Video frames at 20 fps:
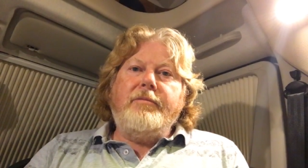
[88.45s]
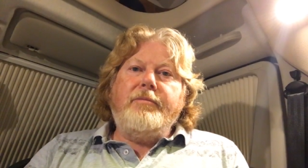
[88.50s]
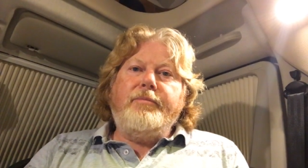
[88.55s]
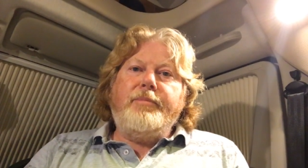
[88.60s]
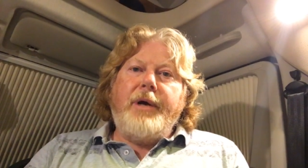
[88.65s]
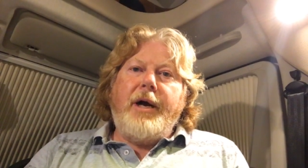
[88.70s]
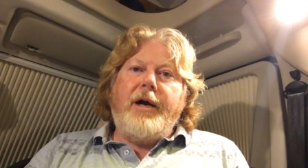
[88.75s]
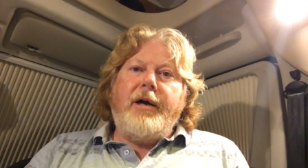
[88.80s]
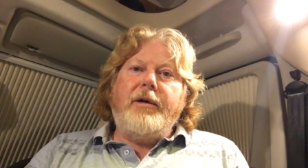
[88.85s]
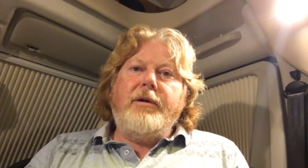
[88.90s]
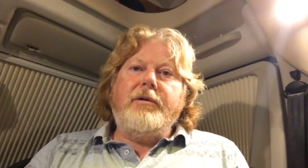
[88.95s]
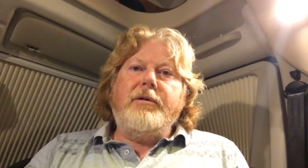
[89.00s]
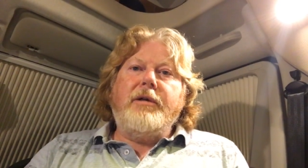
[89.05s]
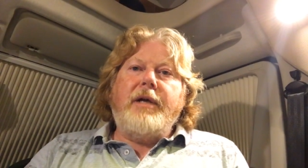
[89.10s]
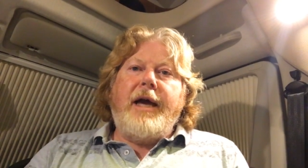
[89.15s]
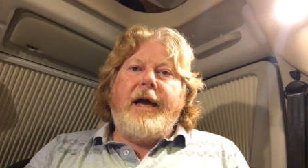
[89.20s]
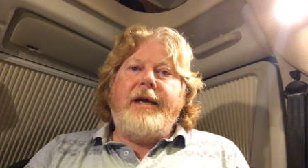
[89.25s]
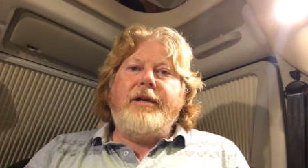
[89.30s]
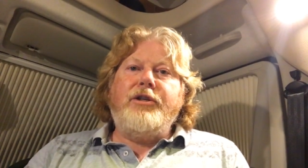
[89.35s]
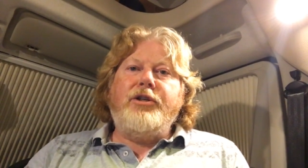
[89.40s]
But
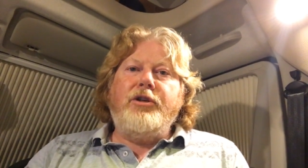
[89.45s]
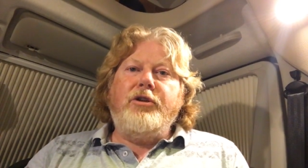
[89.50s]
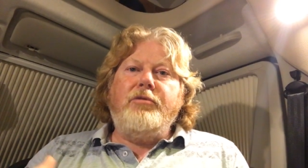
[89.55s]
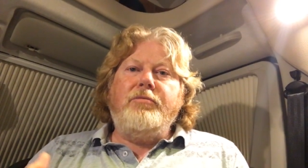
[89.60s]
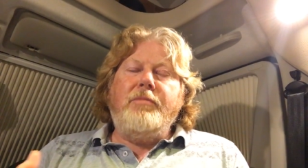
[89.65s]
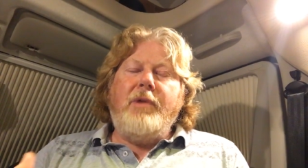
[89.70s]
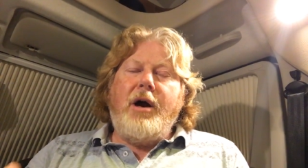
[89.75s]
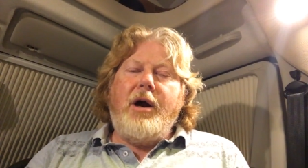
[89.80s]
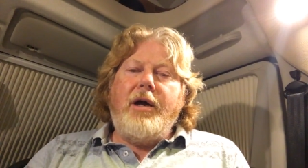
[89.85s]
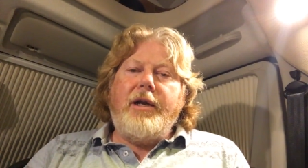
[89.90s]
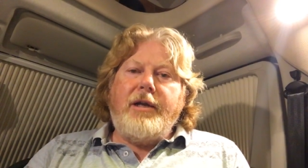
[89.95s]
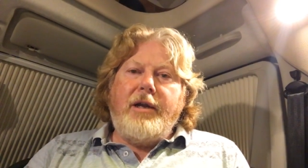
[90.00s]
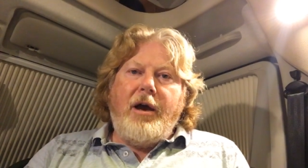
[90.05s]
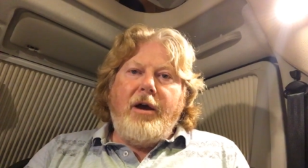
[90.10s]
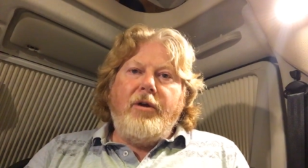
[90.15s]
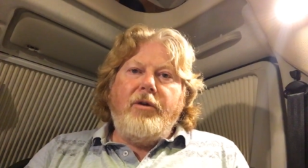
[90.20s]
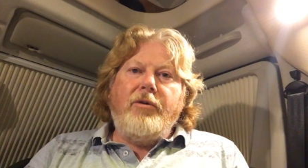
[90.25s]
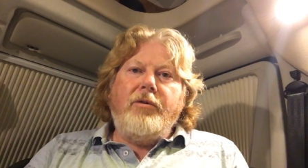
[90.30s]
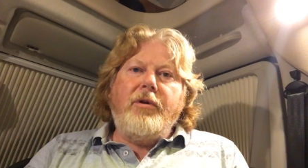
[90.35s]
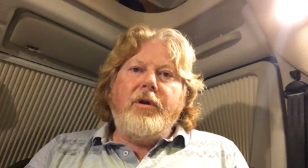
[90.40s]
as you might
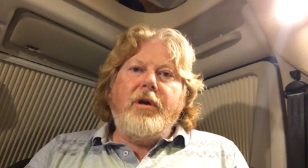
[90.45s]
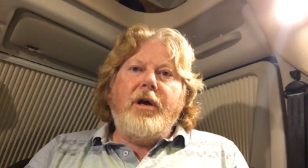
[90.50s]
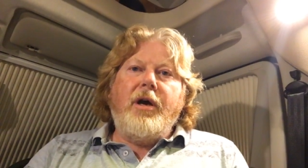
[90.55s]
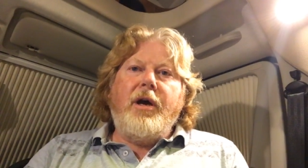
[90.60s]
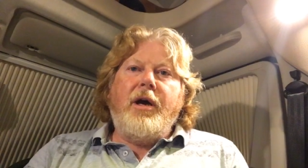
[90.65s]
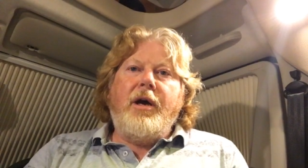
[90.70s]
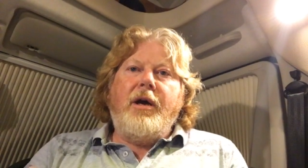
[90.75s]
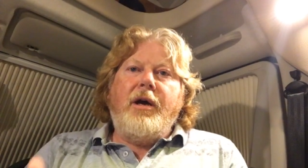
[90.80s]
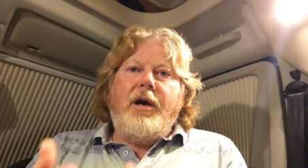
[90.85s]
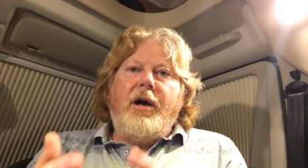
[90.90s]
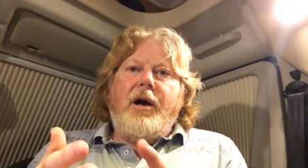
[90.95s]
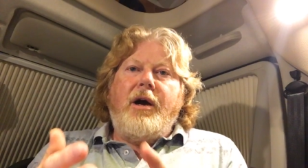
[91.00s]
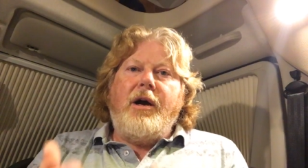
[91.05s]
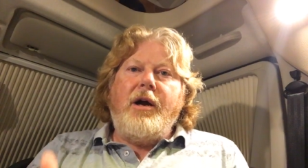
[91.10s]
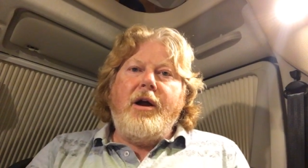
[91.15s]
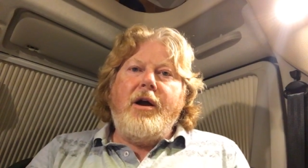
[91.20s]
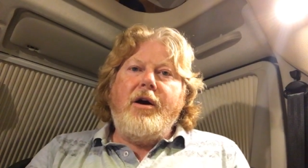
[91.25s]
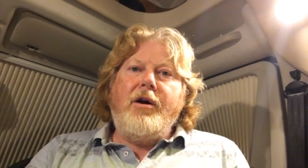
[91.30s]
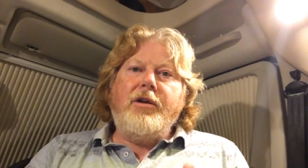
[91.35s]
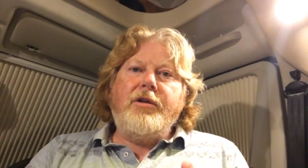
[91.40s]
know, I
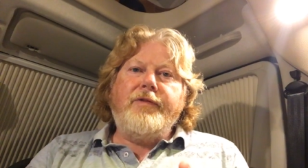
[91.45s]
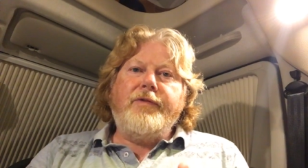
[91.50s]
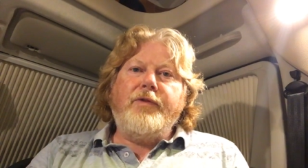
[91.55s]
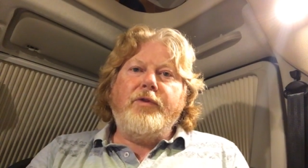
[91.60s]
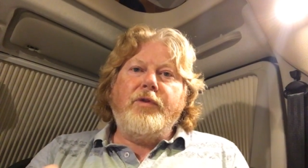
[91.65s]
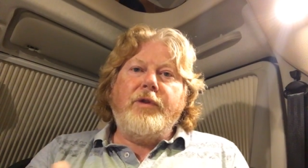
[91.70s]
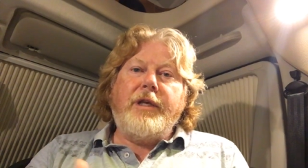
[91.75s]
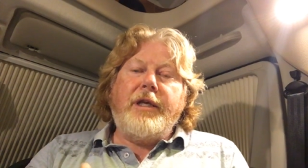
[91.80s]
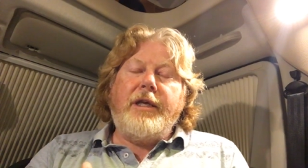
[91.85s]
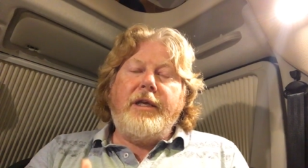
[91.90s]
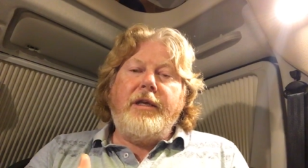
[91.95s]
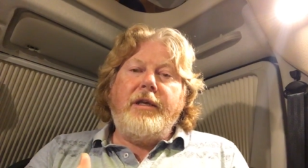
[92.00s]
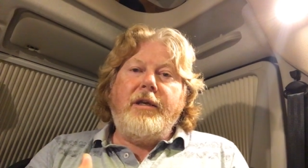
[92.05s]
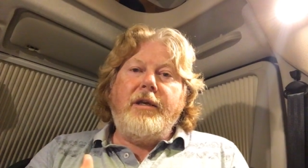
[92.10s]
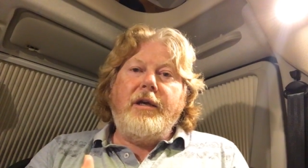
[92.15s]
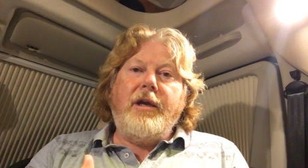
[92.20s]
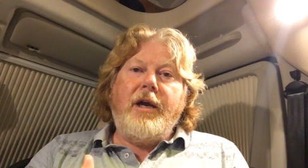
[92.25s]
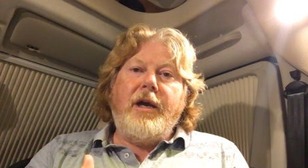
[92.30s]
asked for the